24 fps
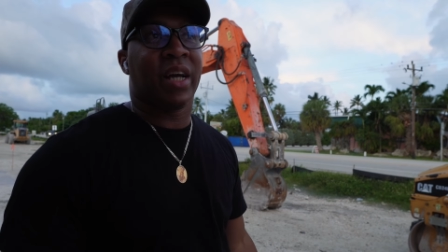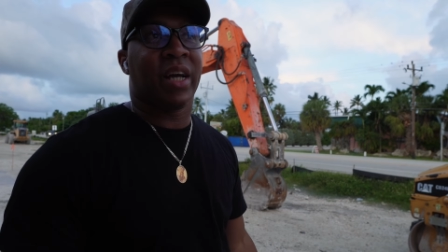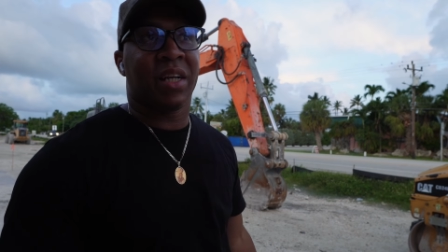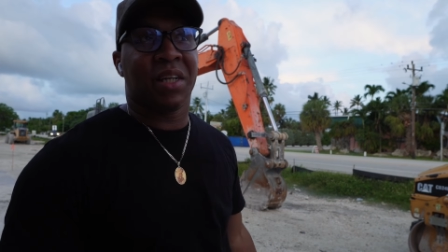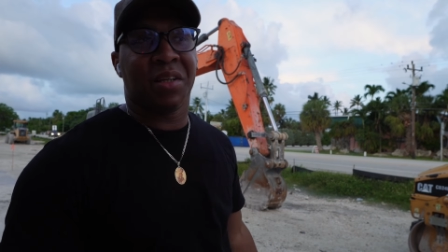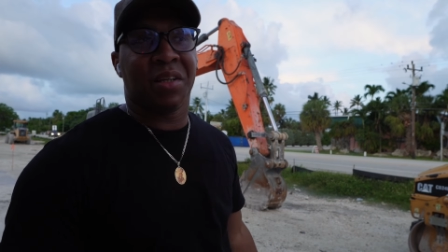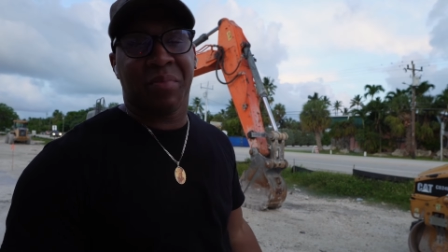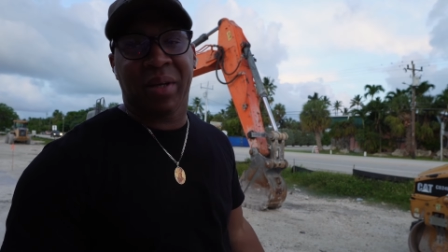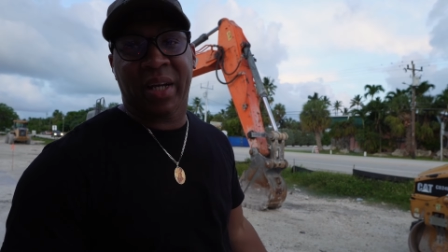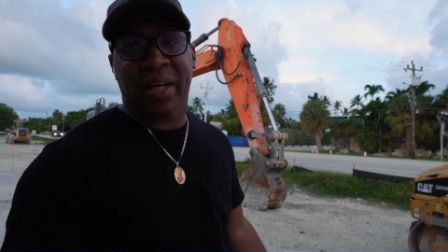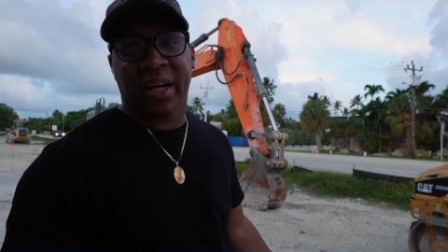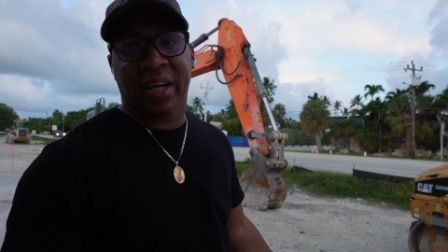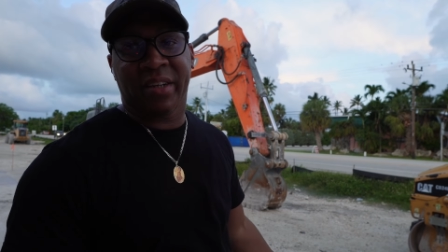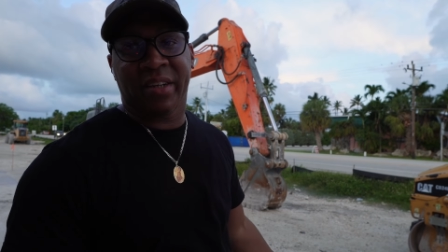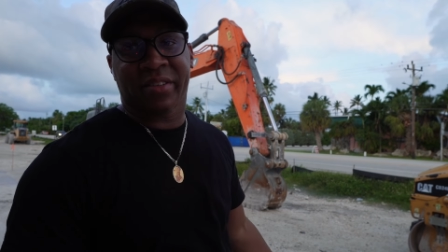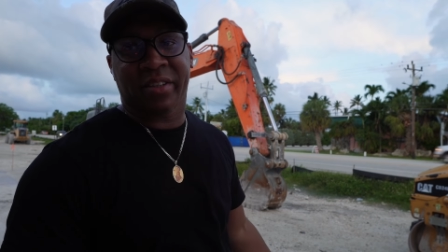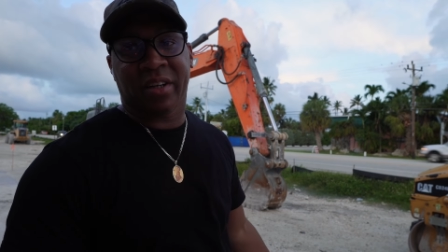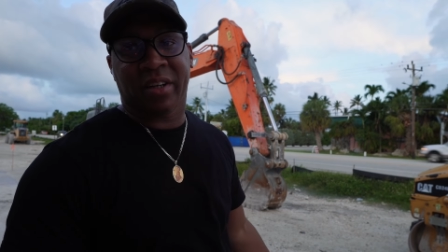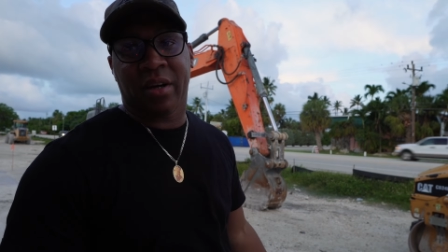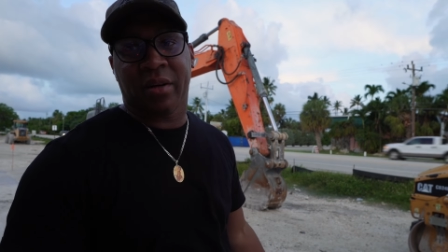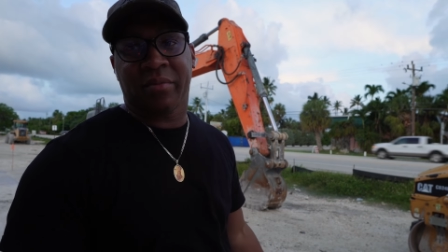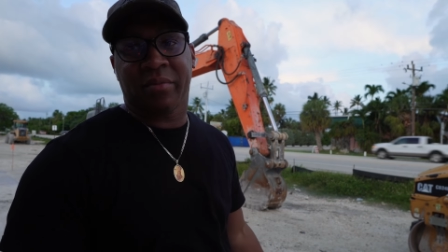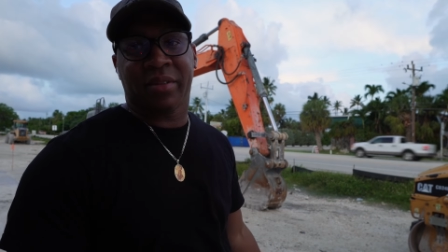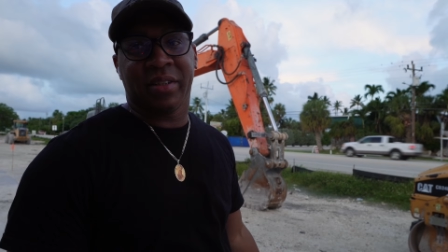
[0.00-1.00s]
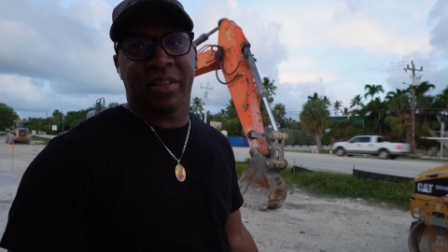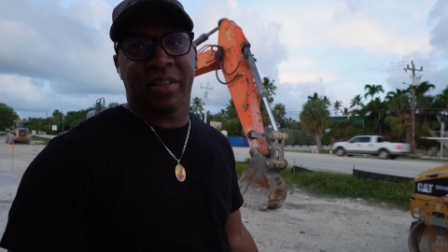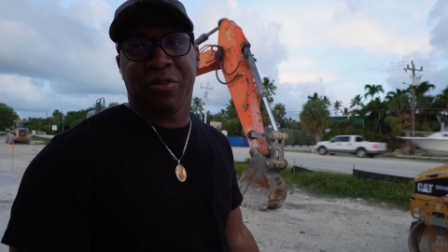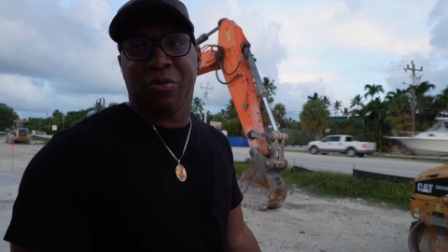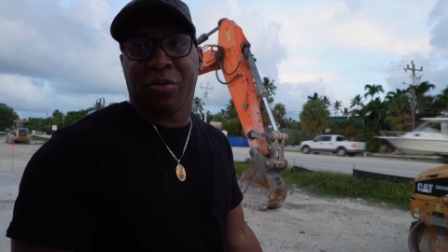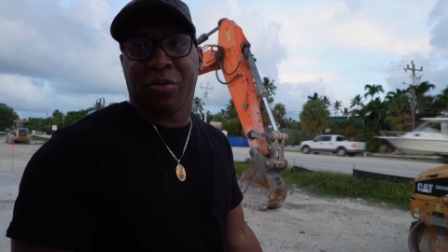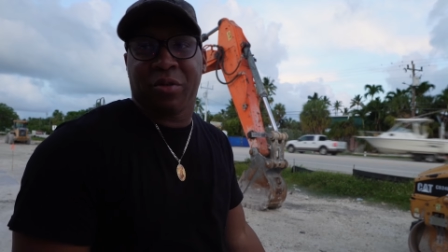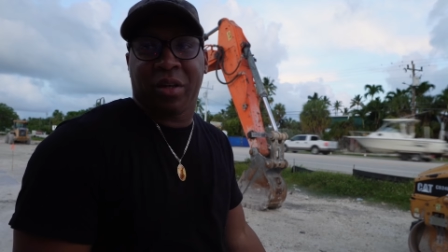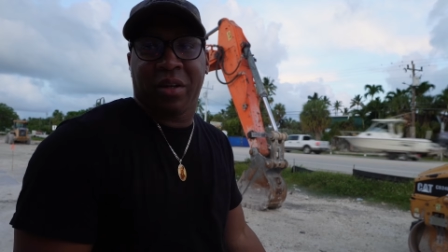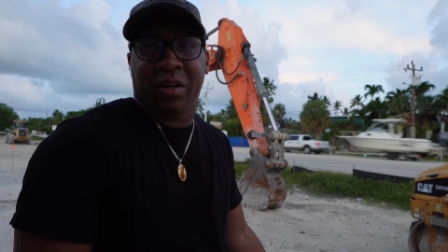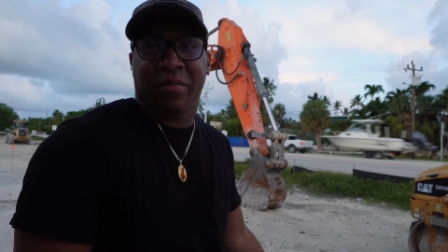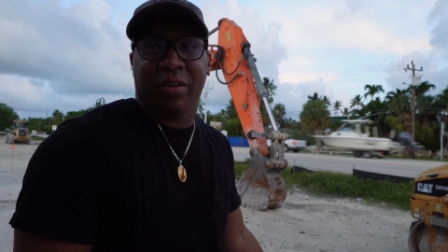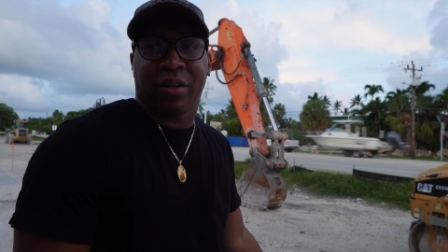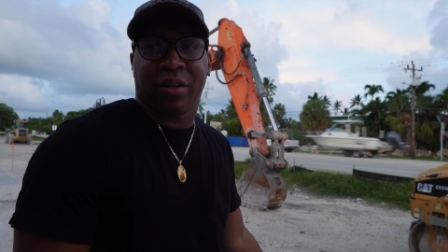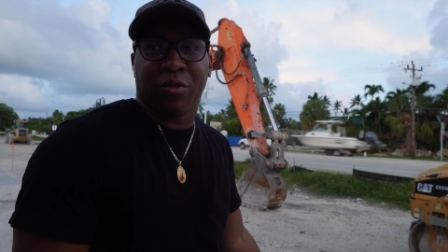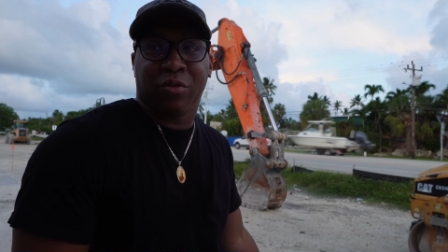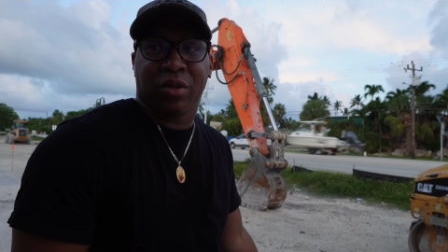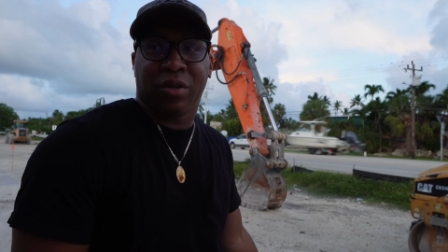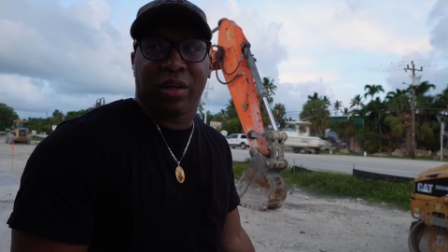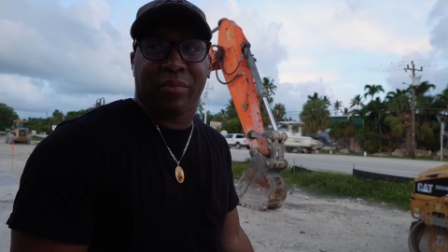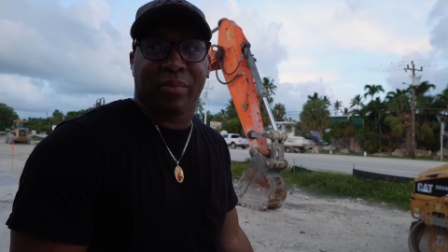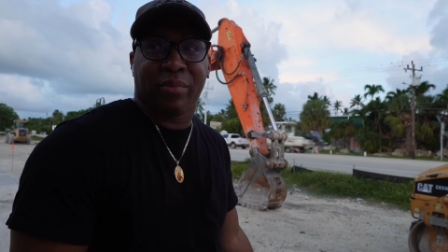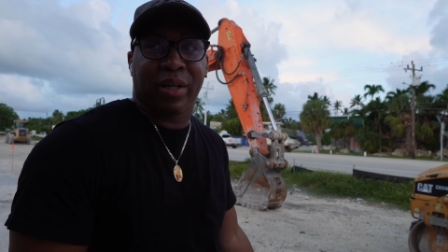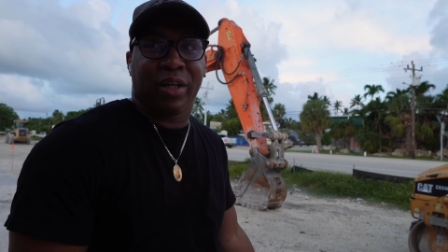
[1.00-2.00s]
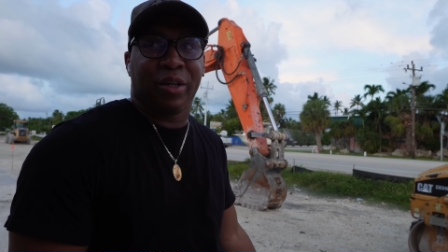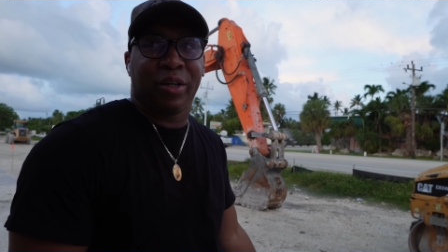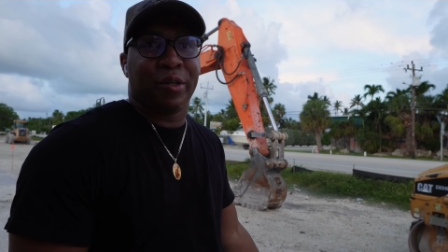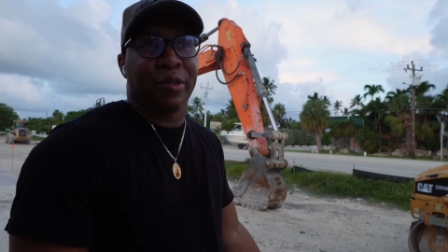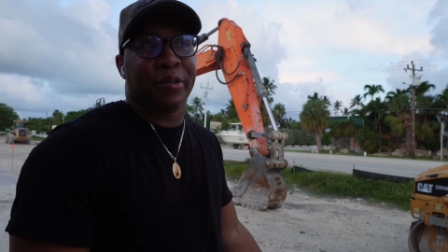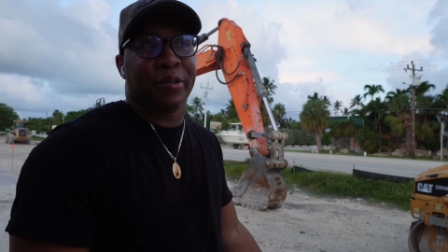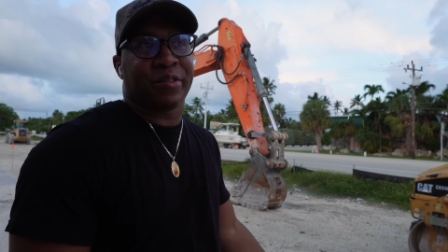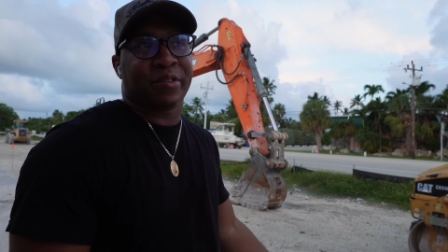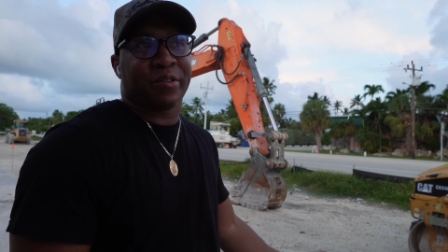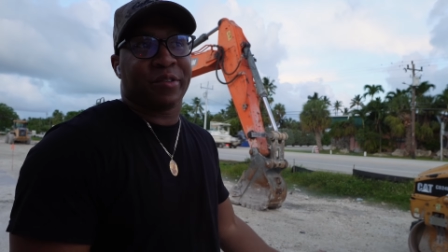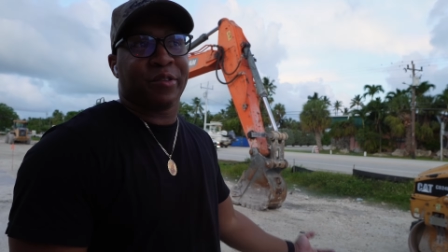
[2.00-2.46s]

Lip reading: got these big ass tarps and you don't even do lumber loads.